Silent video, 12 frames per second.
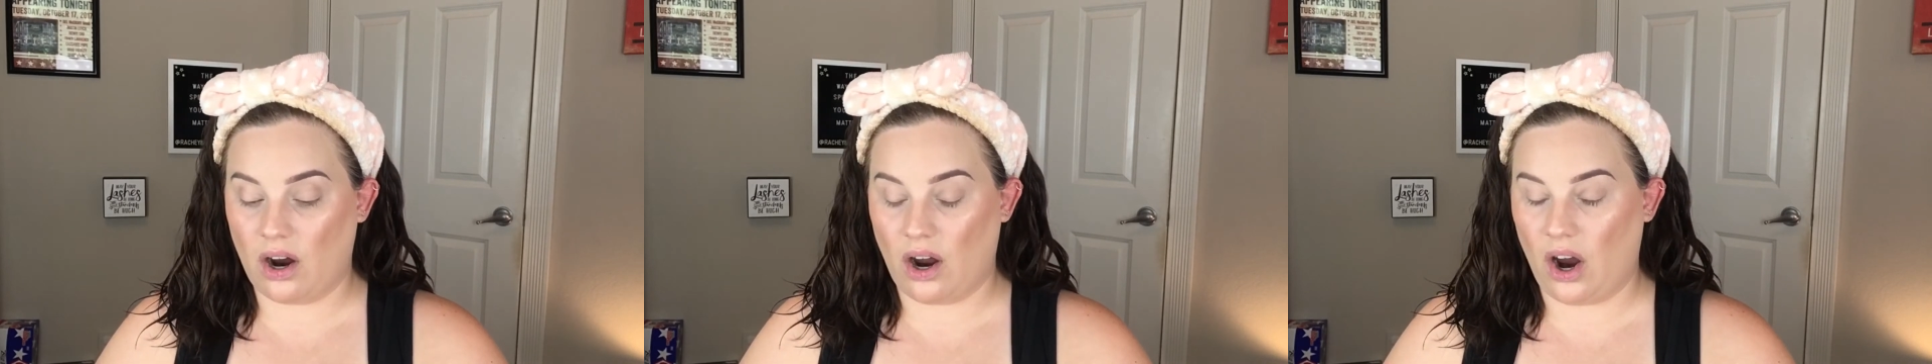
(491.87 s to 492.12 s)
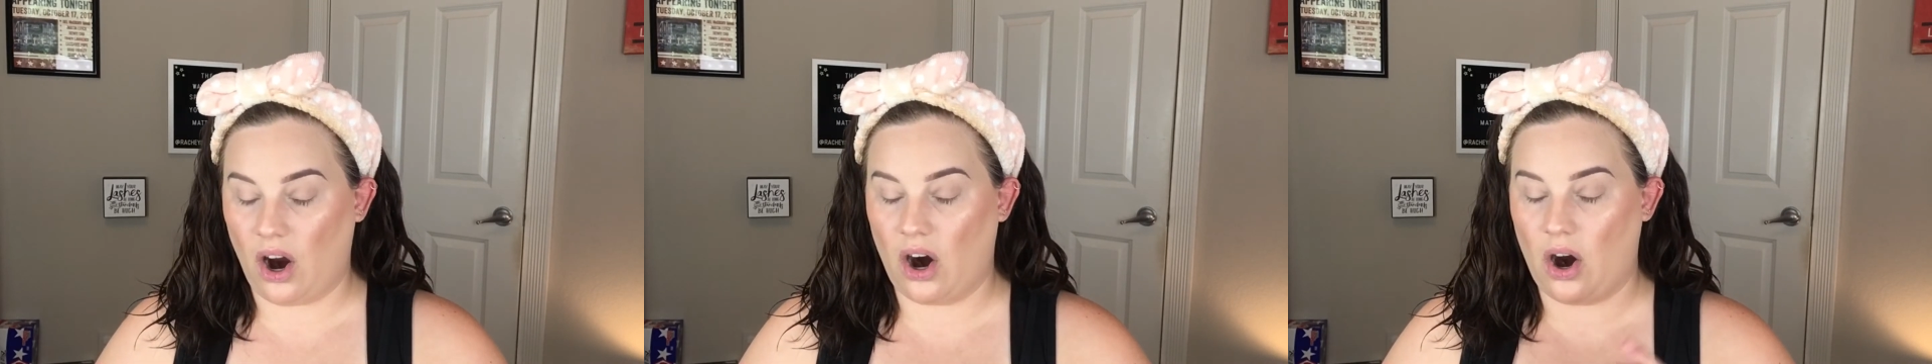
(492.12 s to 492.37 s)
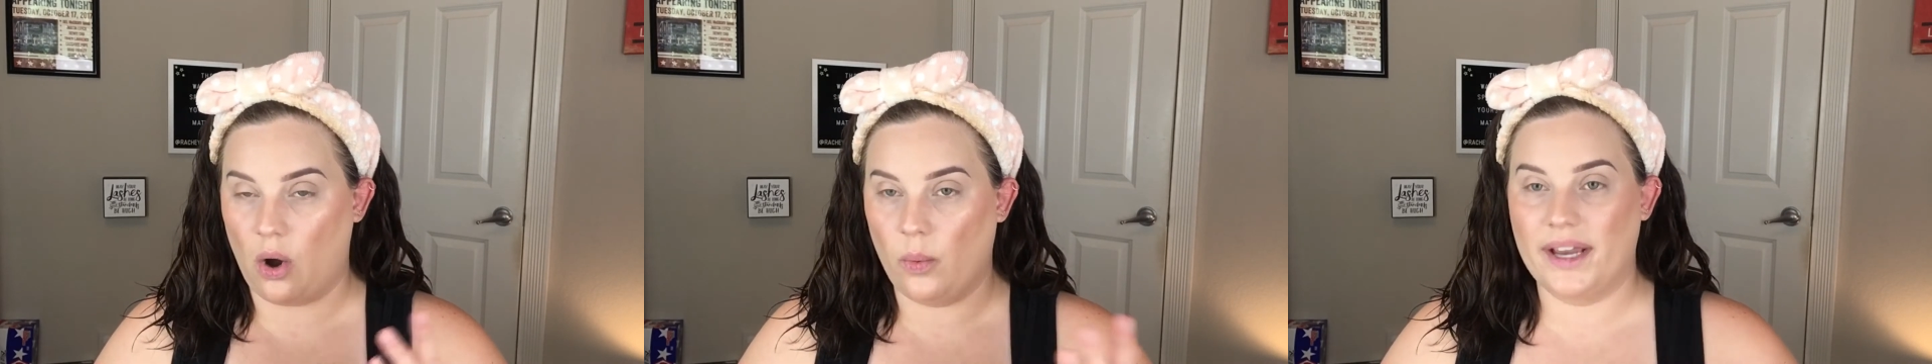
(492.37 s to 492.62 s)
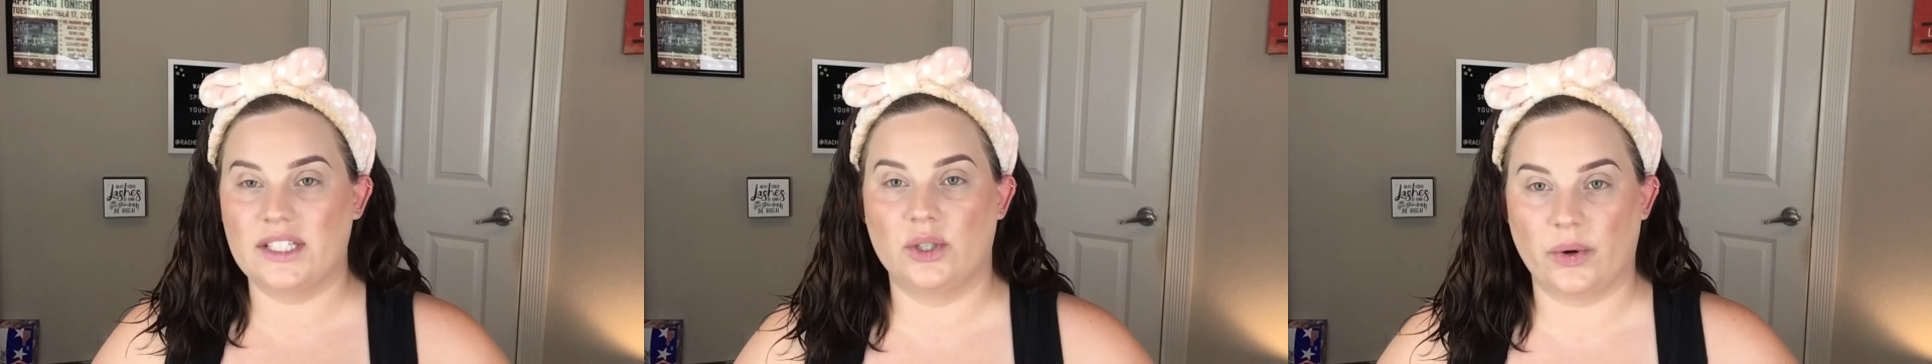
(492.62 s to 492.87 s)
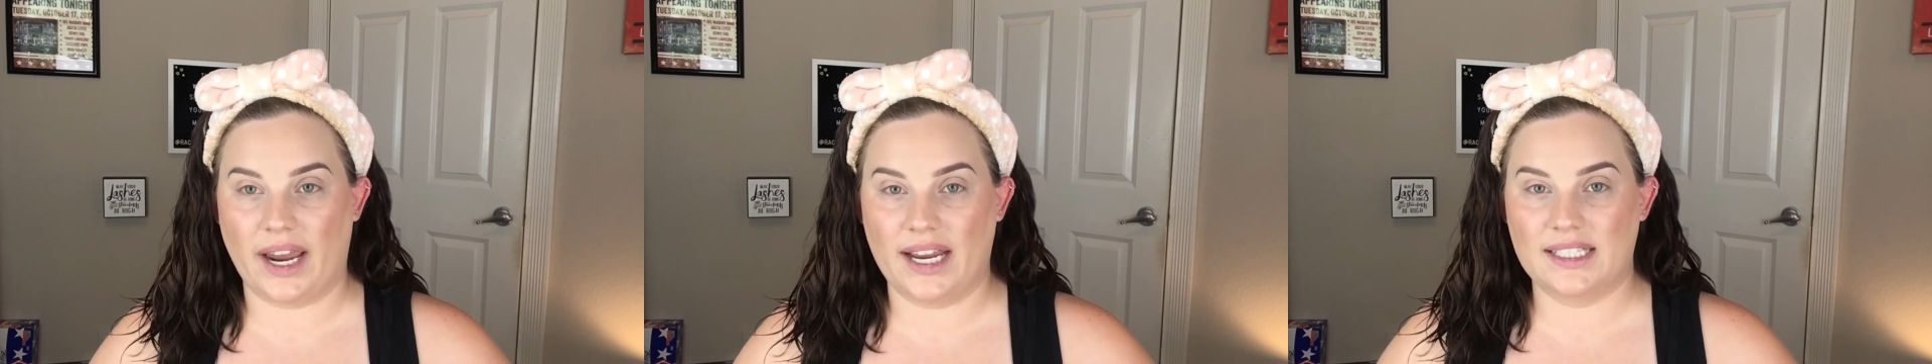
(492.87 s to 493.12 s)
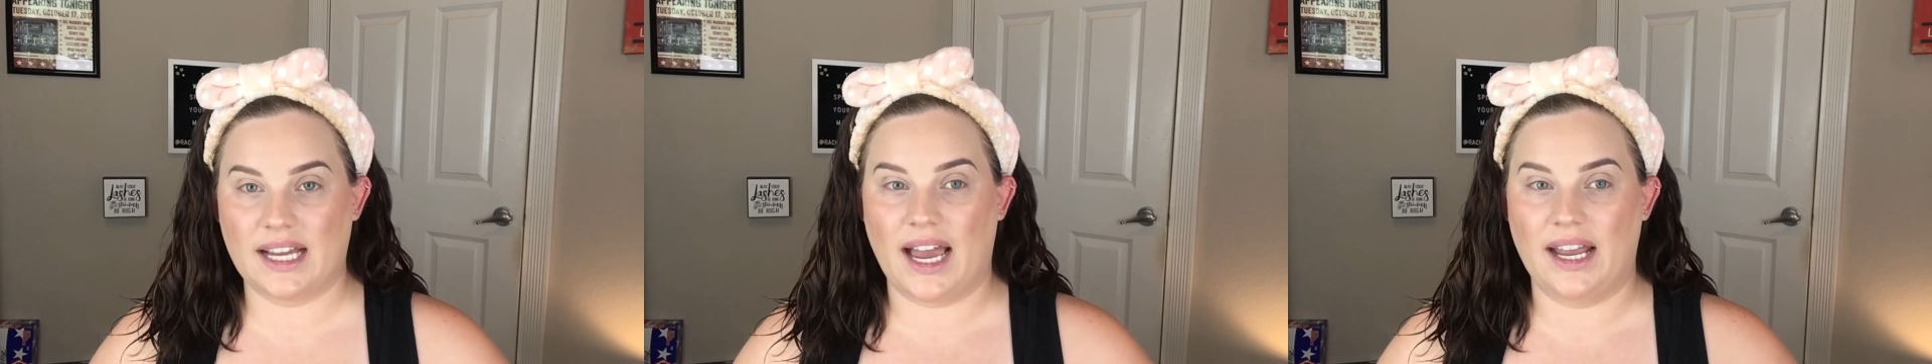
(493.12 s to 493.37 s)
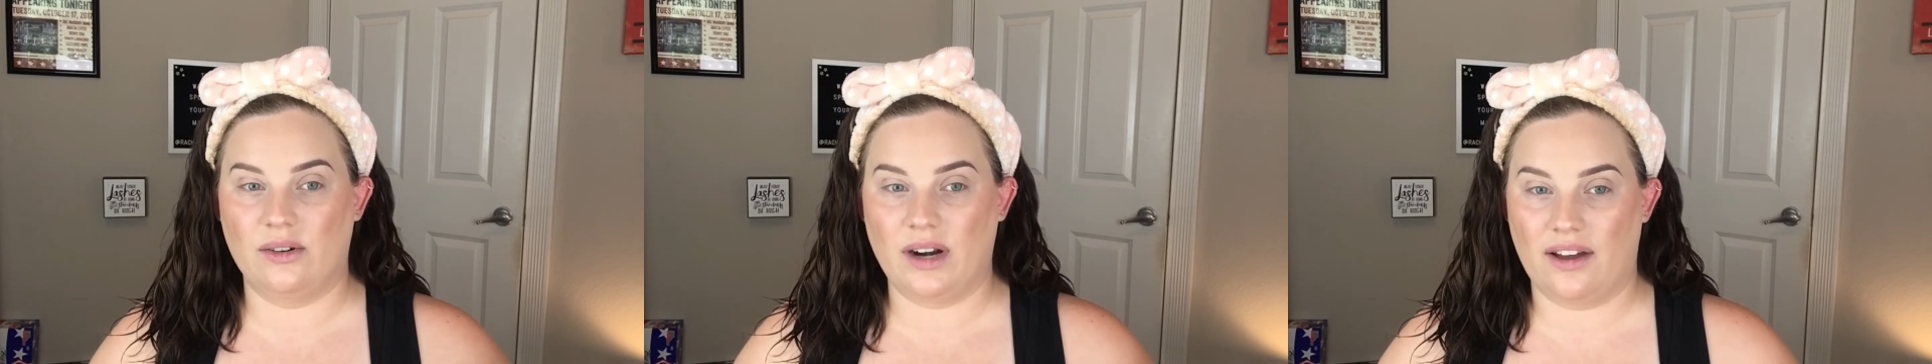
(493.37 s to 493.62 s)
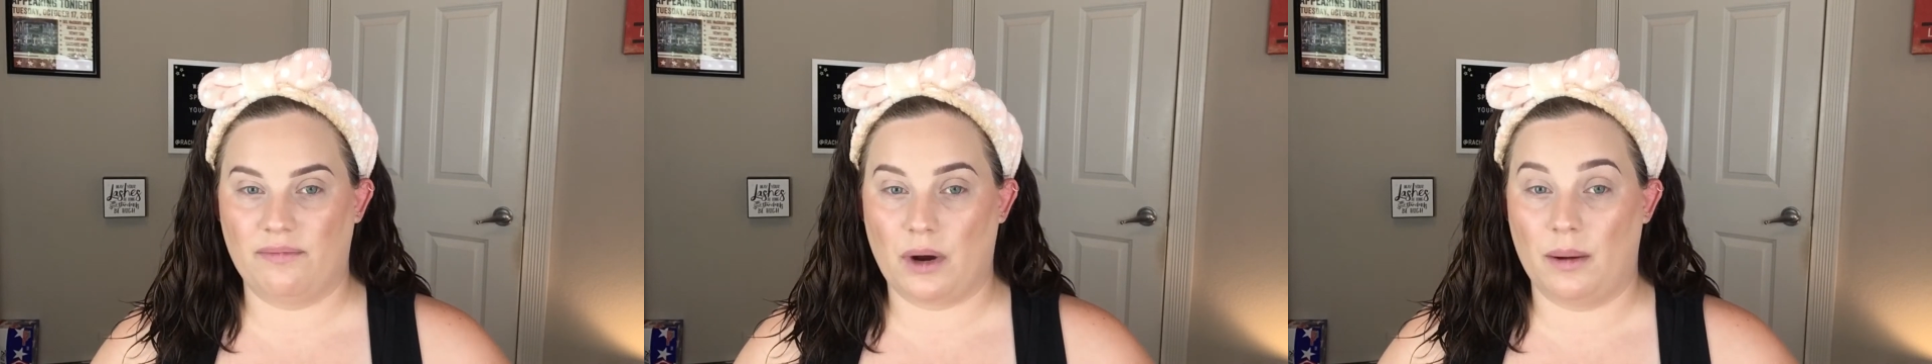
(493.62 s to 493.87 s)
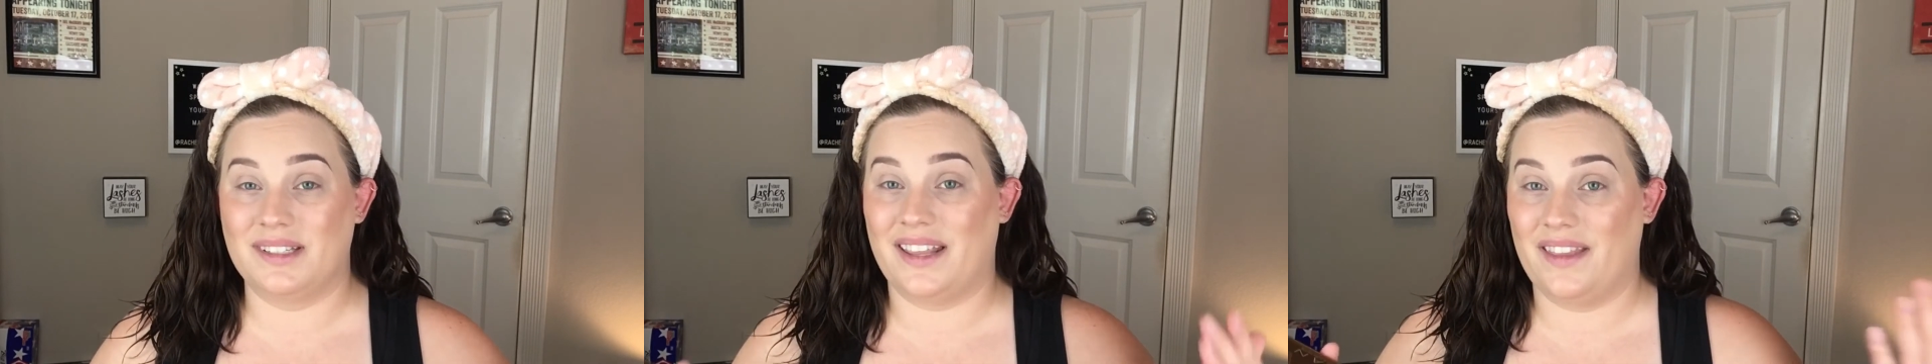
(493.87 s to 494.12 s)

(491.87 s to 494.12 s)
are always great. I don't have problems,